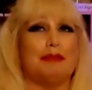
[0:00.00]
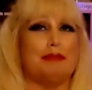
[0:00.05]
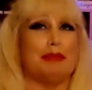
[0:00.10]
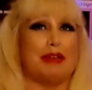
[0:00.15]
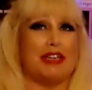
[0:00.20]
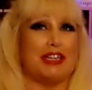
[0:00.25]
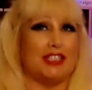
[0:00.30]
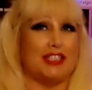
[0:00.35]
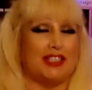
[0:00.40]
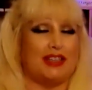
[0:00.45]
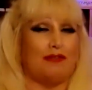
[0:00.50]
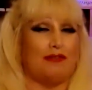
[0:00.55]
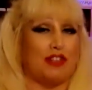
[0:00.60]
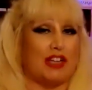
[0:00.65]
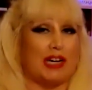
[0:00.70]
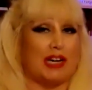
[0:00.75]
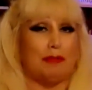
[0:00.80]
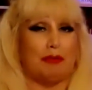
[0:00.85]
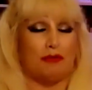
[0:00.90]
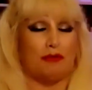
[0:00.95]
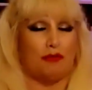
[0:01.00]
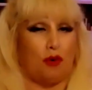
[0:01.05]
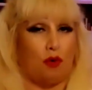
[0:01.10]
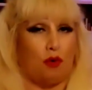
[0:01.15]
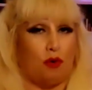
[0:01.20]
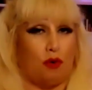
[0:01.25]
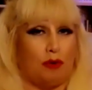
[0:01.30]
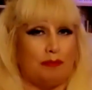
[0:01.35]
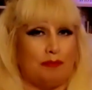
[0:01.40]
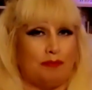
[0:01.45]
because they've done it
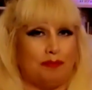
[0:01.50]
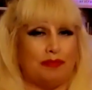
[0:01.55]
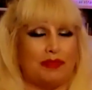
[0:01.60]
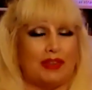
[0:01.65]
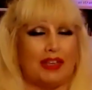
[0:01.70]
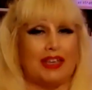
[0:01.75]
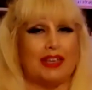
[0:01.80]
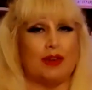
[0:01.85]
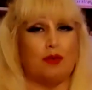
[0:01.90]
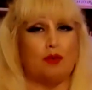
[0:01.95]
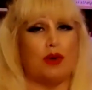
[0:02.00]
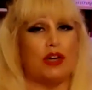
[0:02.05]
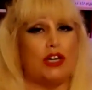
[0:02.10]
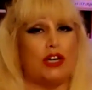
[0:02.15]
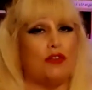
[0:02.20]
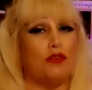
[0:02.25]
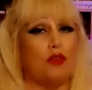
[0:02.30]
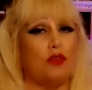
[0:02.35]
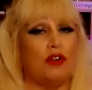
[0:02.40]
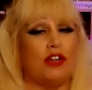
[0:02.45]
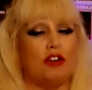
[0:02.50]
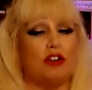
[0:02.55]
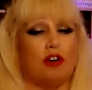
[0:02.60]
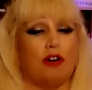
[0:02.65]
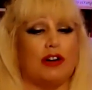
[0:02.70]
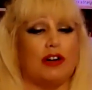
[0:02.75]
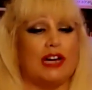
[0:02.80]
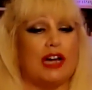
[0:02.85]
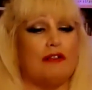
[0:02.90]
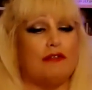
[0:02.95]
before. When you've already
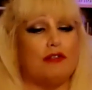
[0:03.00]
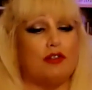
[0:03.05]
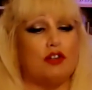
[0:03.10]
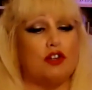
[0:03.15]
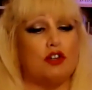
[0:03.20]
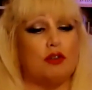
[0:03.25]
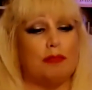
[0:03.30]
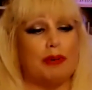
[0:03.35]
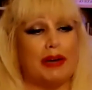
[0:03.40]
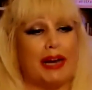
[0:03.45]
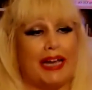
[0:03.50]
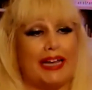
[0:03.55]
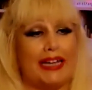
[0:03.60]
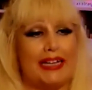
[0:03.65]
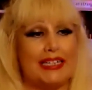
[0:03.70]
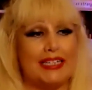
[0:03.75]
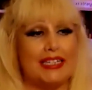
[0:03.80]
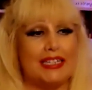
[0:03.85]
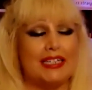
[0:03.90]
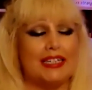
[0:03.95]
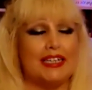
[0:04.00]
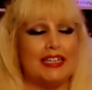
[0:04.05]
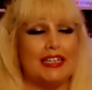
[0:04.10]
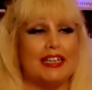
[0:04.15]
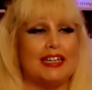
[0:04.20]
got enough on your plate